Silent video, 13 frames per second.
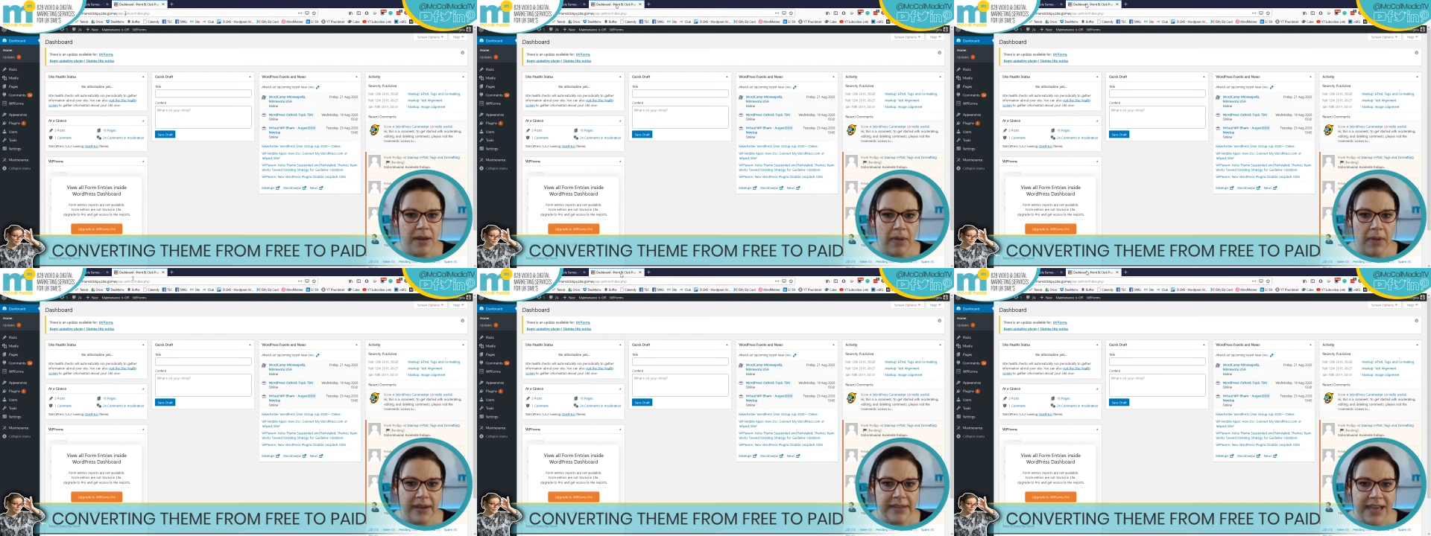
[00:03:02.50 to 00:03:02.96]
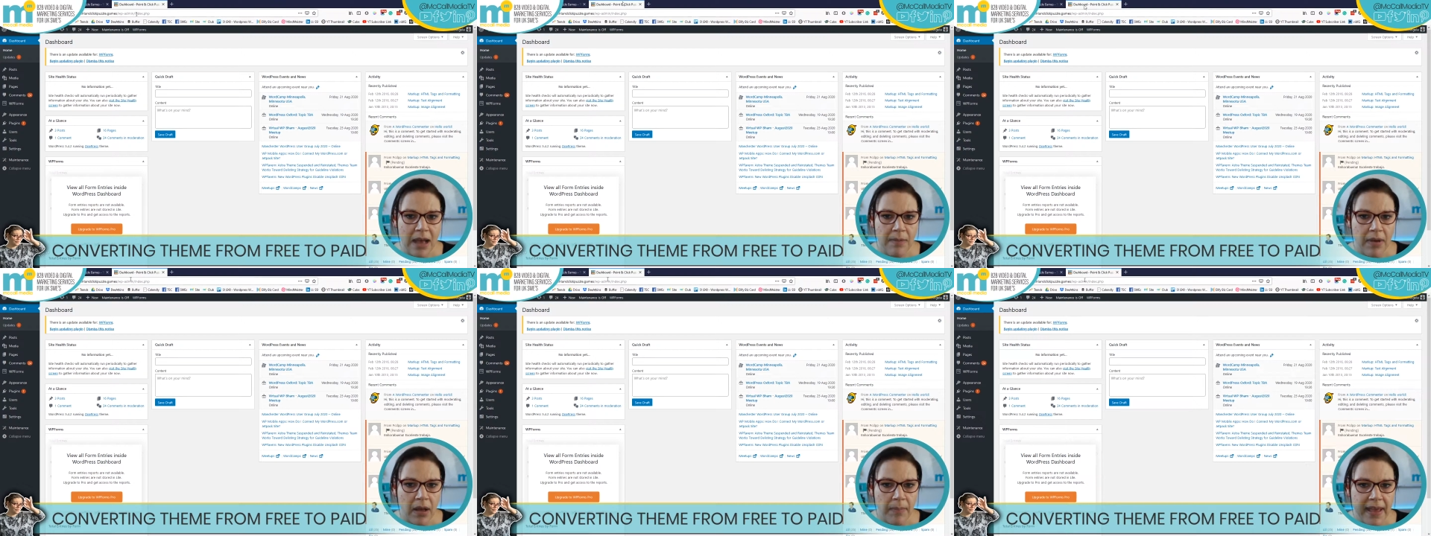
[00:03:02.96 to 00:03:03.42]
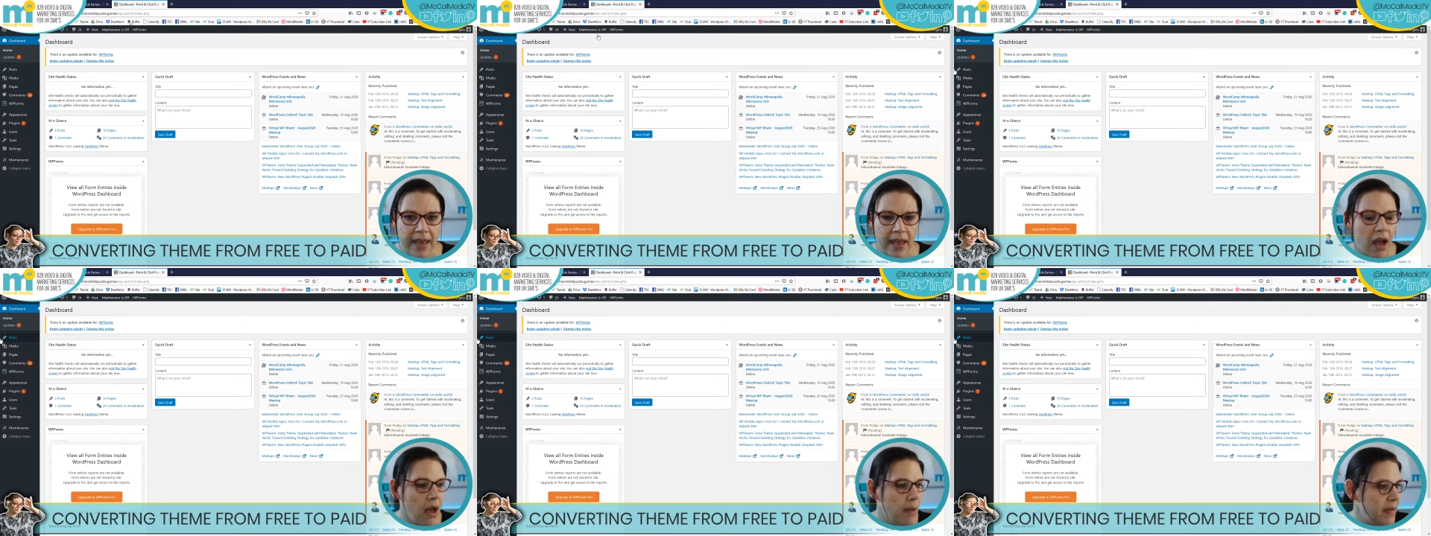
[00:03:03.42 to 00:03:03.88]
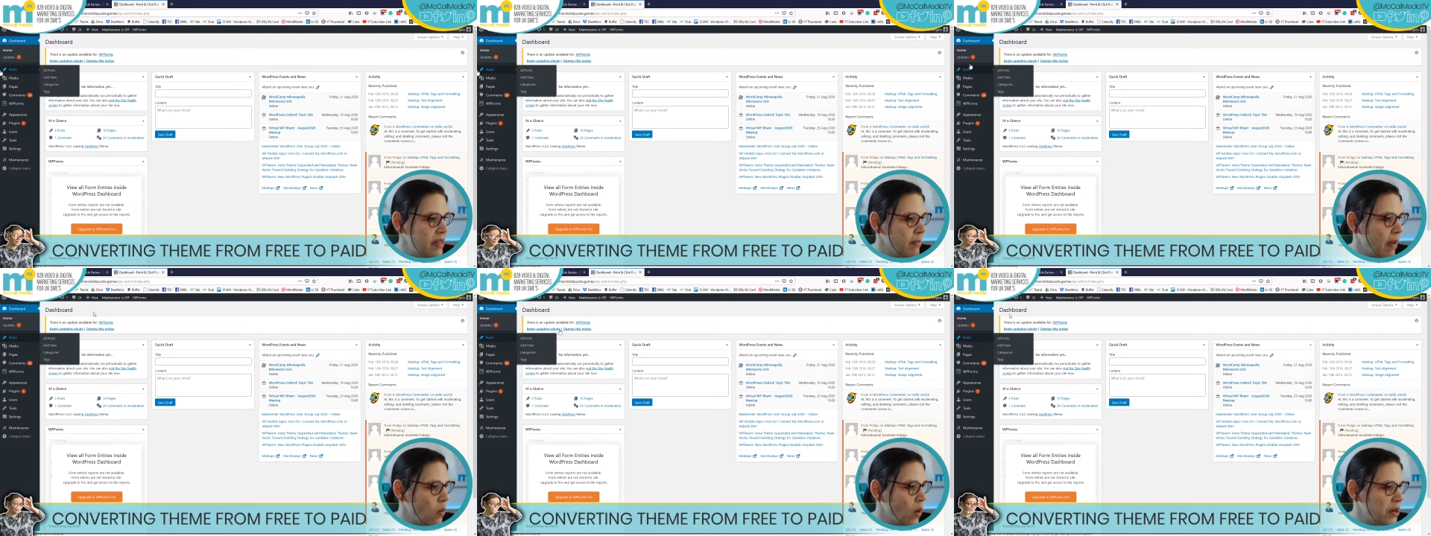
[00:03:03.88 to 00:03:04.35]
my tab up here. I'm in
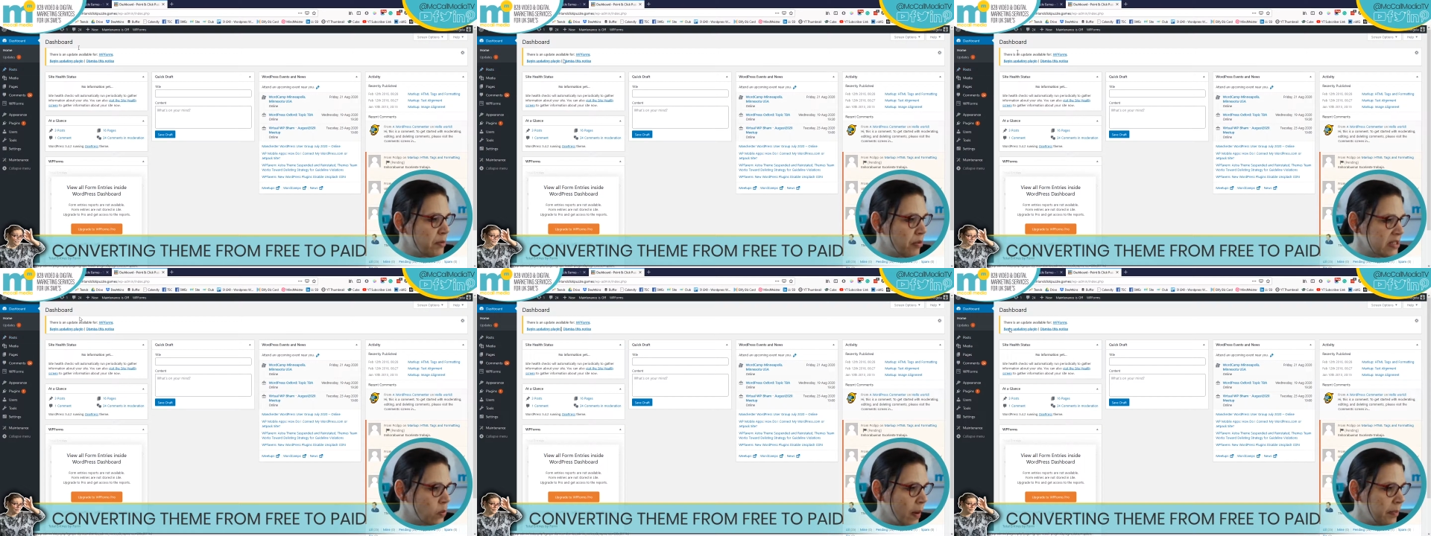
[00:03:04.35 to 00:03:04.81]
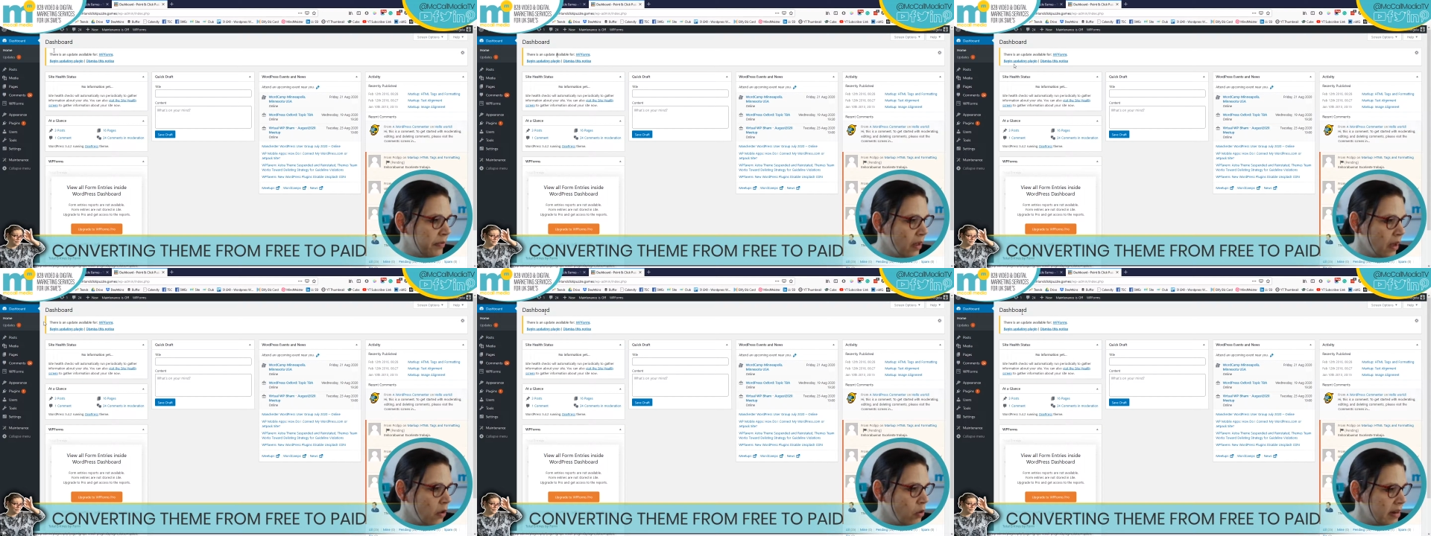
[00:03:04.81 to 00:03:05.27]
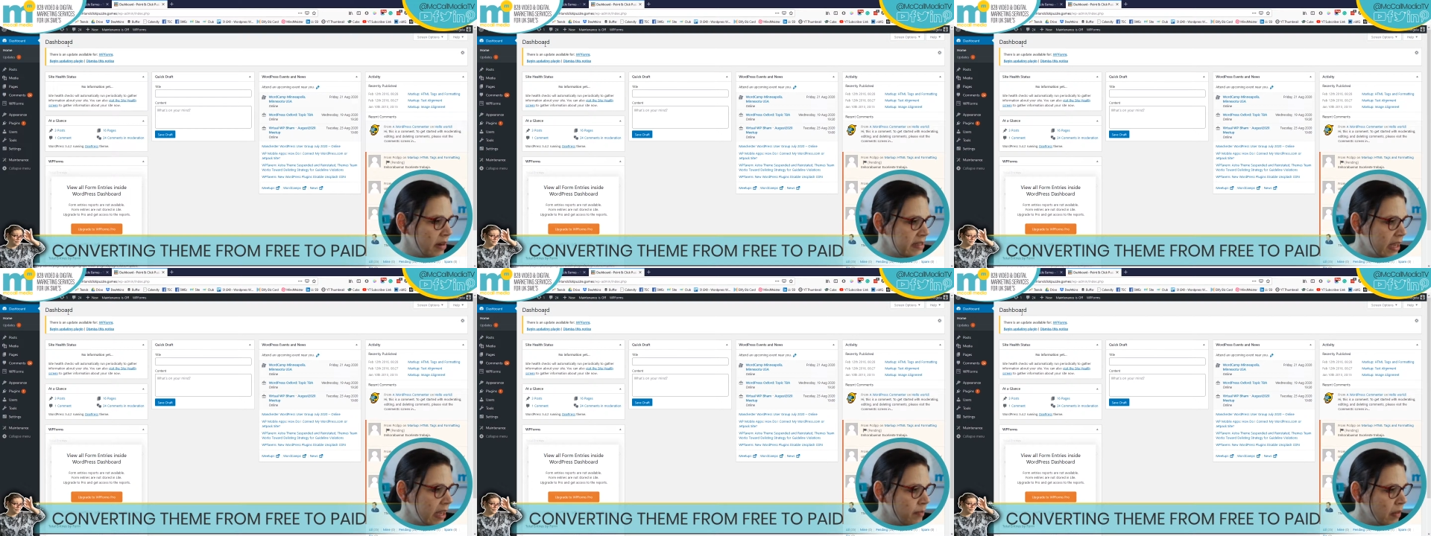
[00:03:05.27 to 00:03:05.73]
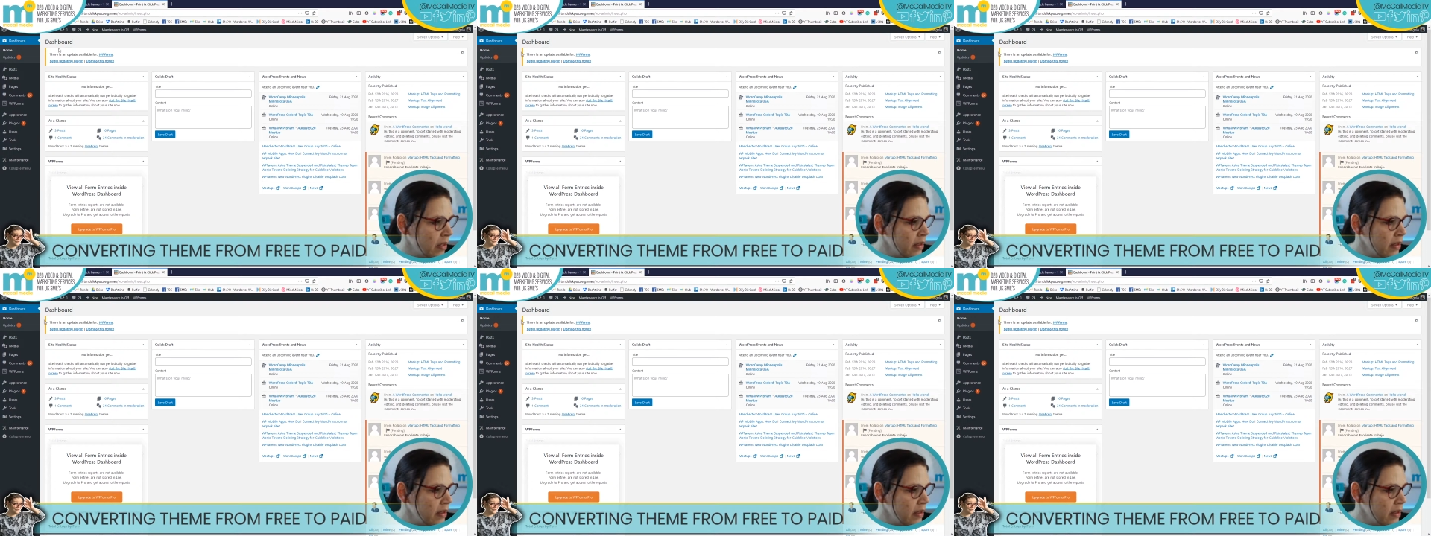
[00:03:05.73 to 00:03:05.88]
my WordPress website already.